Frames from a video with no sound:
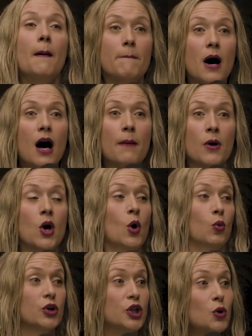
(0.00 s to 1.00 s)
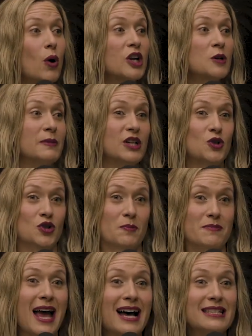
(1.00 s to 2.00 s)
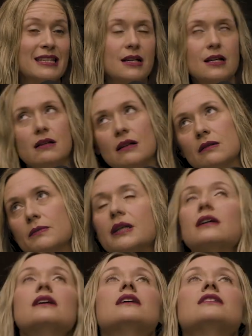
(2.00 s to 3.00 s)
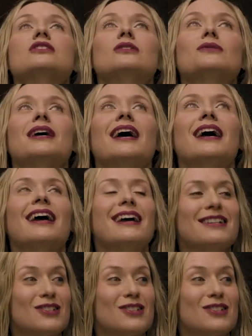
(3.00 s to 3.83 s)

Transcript: Mom, will you watch me do gymnastics? Oh my gosh, okay.